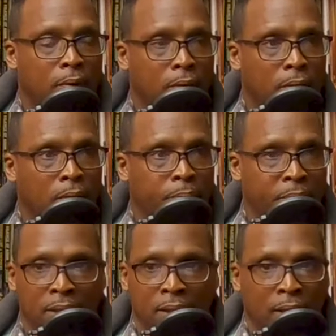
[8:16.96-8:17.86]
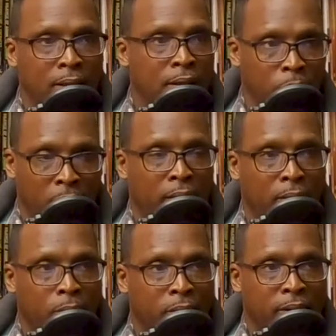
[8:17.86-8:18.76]
or be
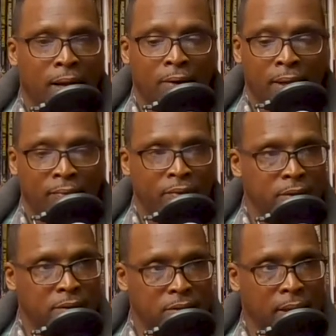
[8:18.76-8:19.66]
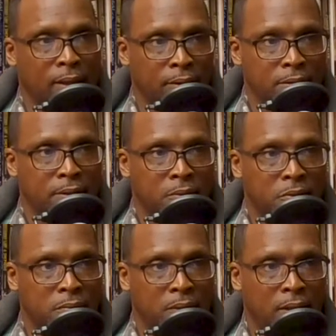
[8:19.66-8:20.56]
anywhere without having to check your
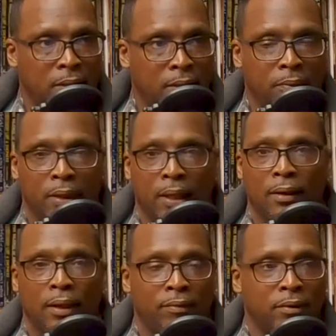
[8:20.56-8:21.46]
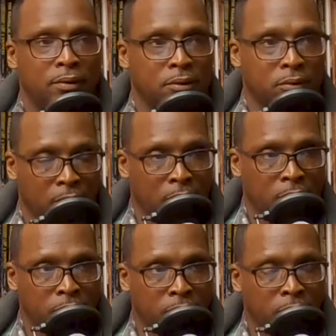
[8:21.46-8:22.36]
social media, without having to
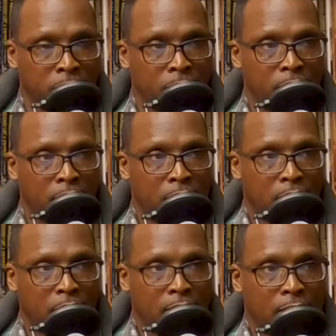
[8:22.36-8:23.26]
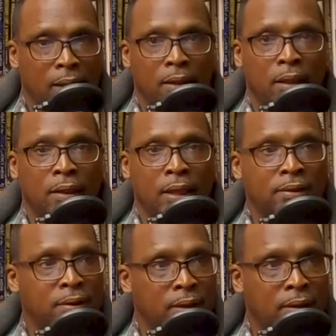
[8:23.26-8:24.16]
scroll through,
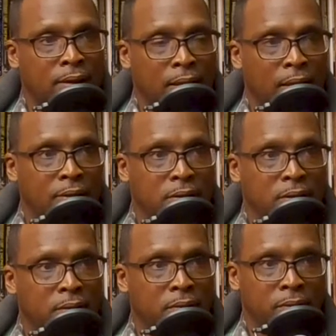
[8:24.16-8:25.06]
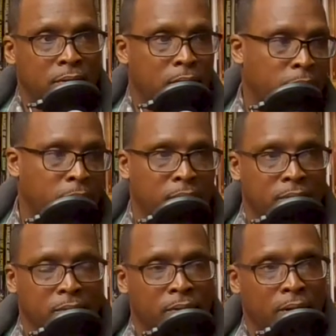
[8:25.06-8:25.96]
that's an indication. You know, we
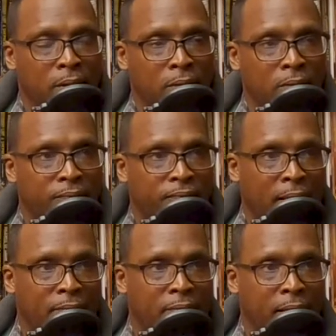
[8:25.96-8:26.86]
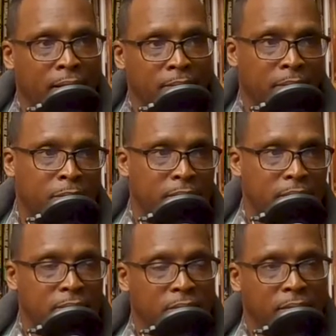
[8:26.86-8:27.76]
went through the whole maybe we
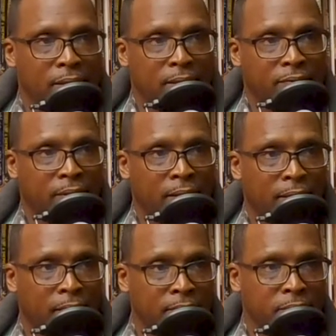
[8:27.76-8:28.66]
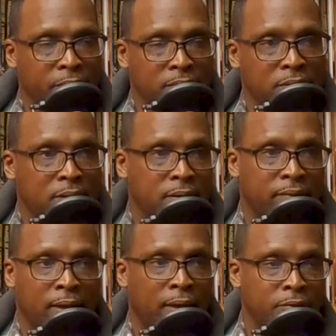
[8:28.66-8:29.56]
need to do that again, 5 characteristics
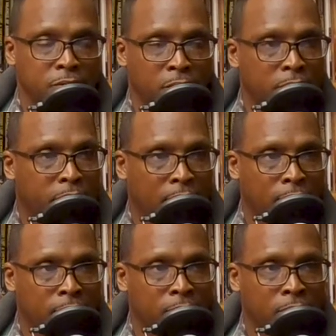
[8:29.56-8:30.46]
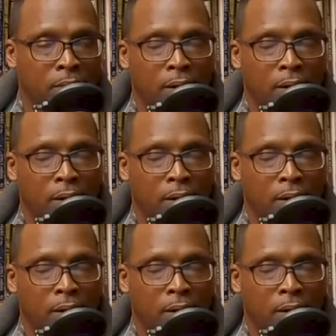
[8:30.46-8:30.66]
of a life controlling problem,